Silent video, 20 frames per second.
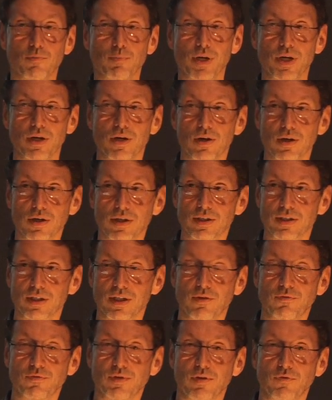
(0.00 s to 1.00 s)
of many artists'
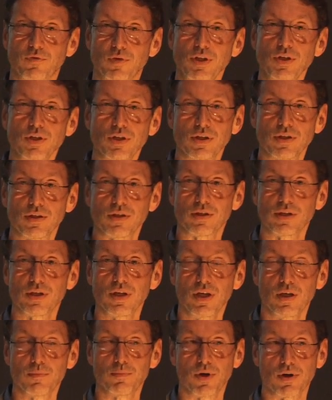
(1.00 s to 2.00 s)
self-definitions,
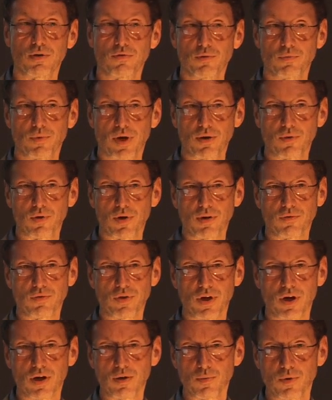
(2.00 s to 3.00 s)
part of the rhetoric of
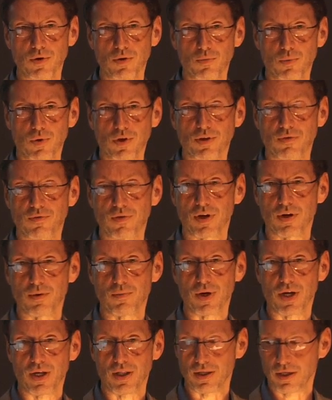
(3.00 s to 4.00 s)
the art world, works very
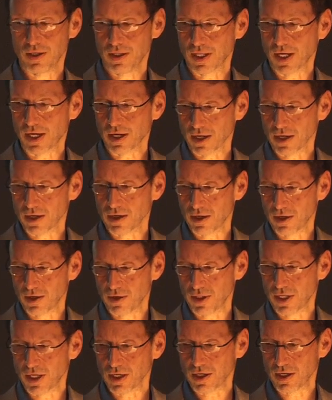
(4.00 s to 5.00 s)
well in that, uh,
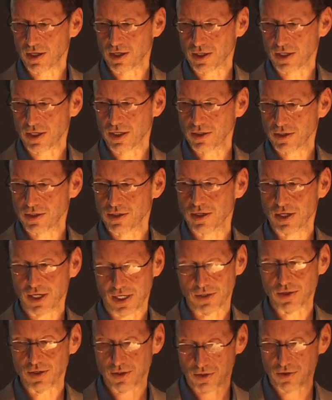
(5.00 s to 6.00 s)
in that context,
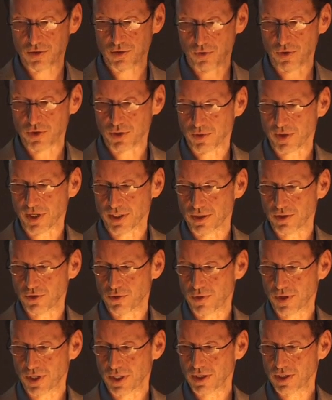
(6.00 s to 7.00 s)
has its, also has its
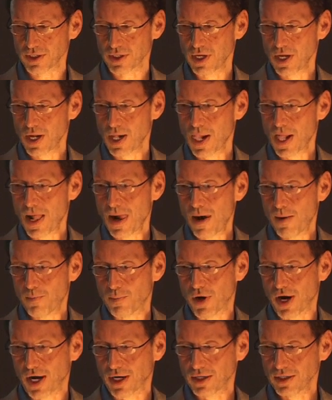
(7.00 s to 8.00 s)
critics.
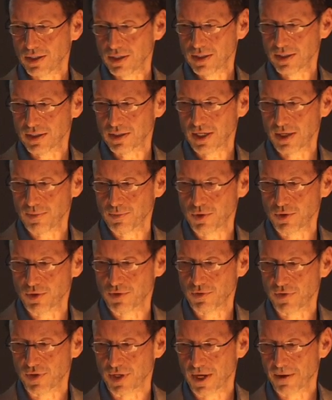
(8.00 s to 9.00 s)
Practice, the same
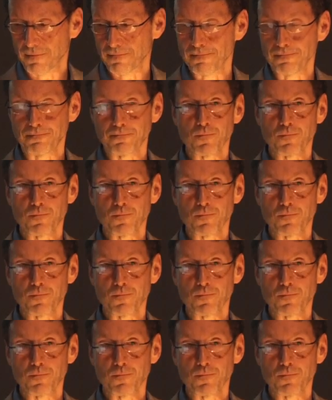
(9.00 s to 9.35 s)
sort of thing.